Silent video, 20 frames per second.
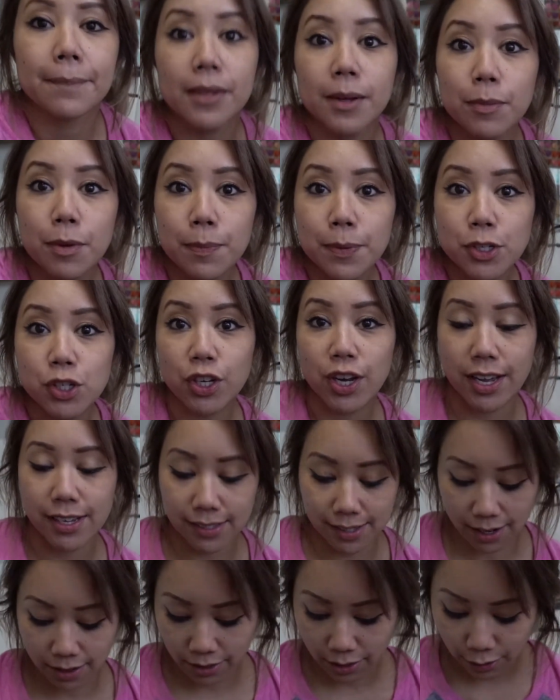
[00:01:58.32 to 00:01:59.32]
let me put you guys
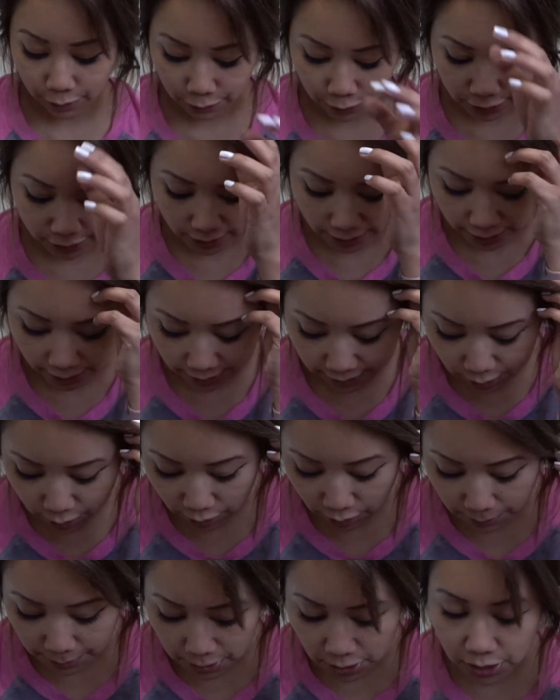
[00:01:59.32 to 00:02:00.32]
down there for a second. So
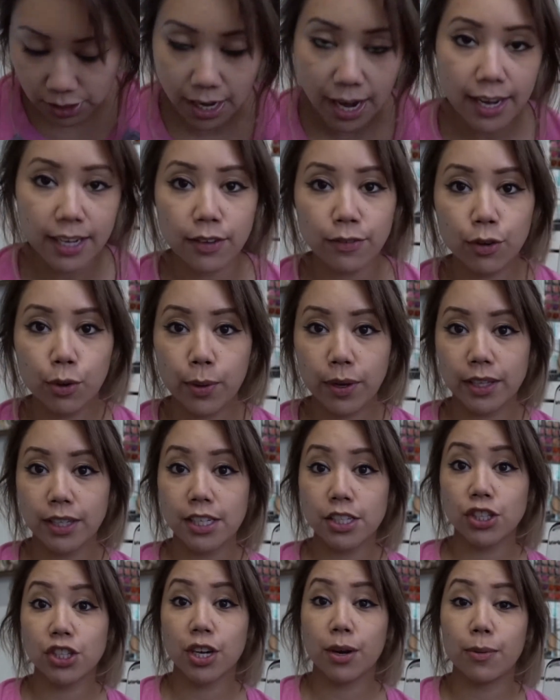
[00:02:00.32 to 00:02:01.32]
let me just kind of
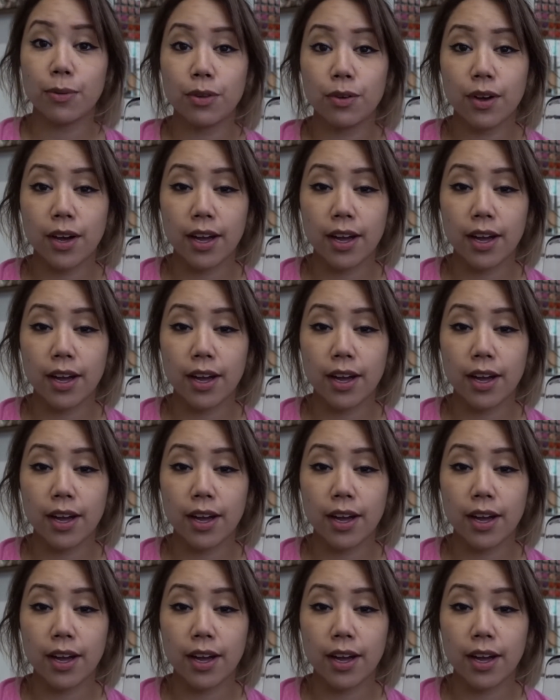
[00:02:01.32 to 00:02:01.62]
quickly share with you